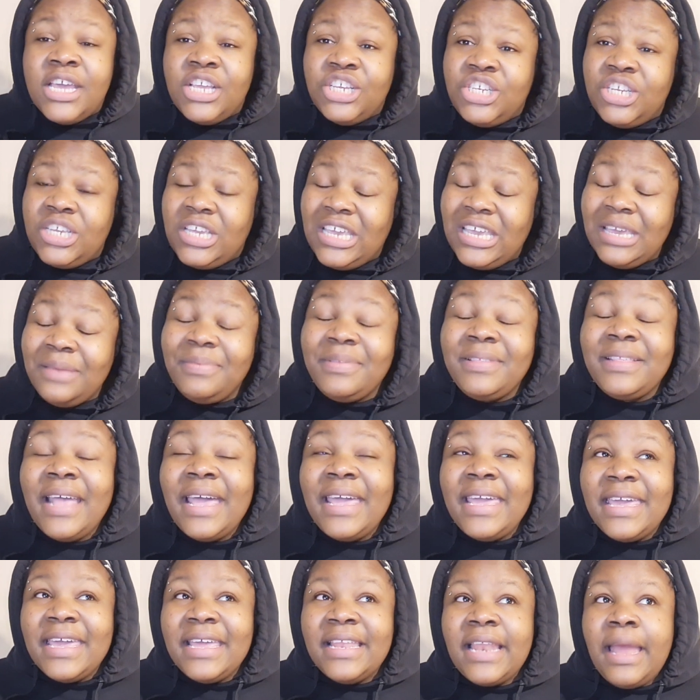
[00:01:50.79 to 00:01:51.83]
She keeps
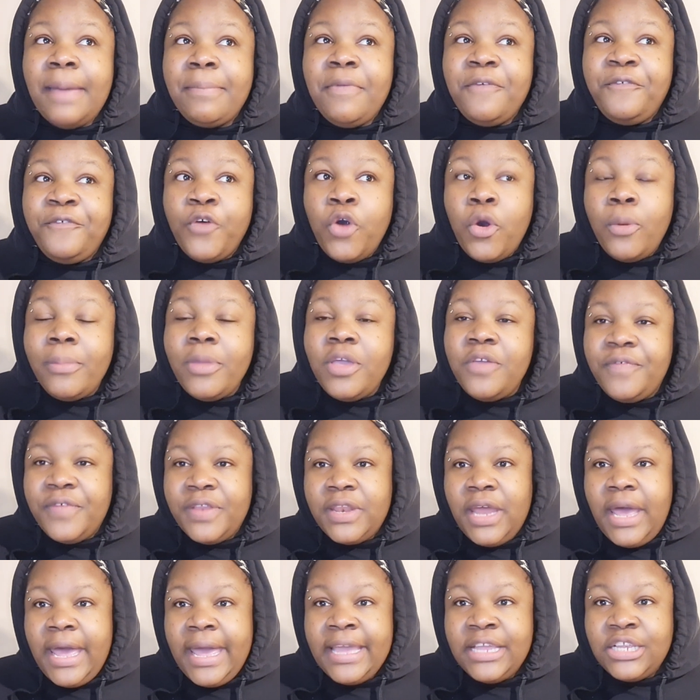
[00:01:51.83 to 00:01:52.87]
saying, like, before movie
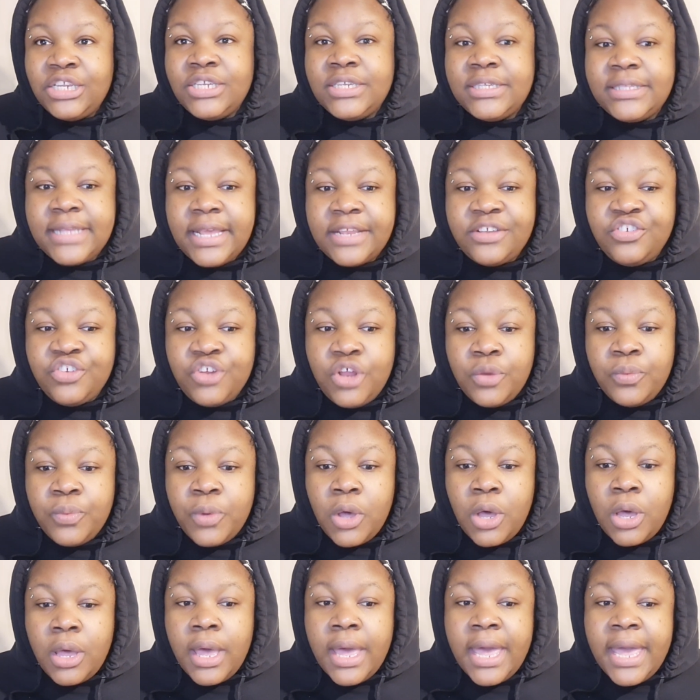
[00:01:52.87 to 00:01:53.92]
night, she said, you know
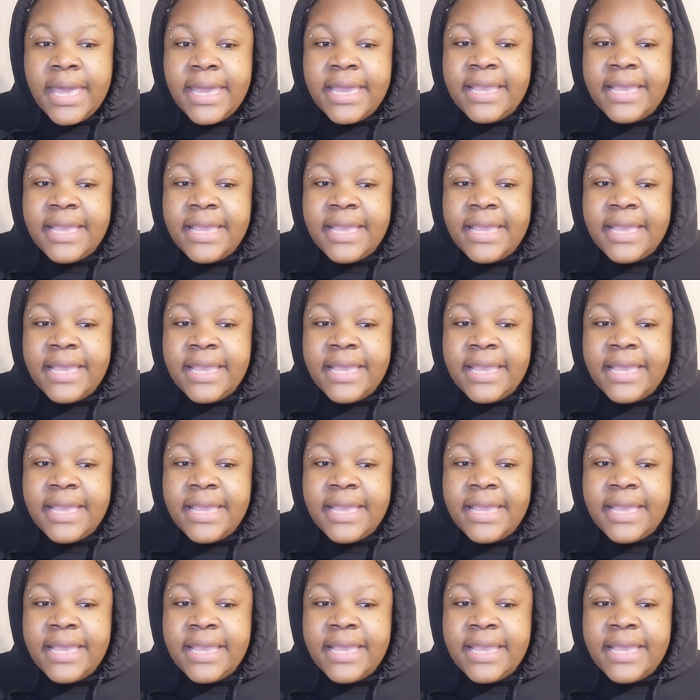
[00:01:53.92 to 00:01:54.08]
what?